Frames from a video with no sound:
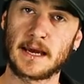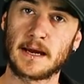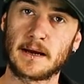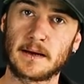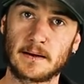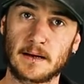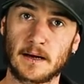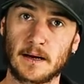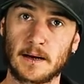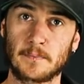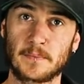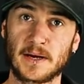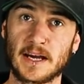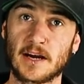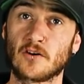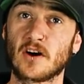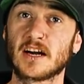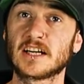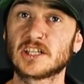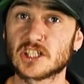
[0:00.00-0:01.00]

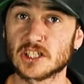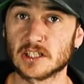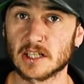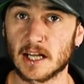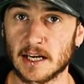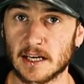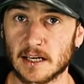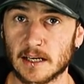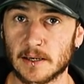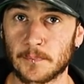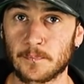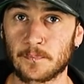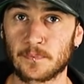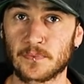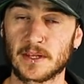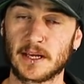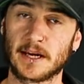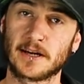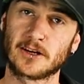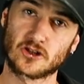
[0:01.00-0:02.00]
aeration layer
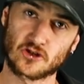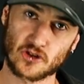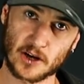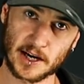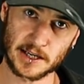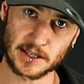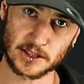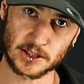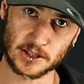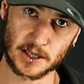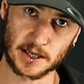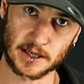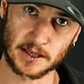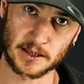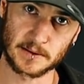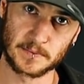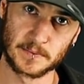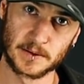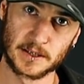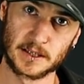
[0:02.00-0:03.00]
and a drainage
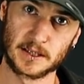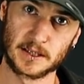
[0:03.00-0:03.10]
layer.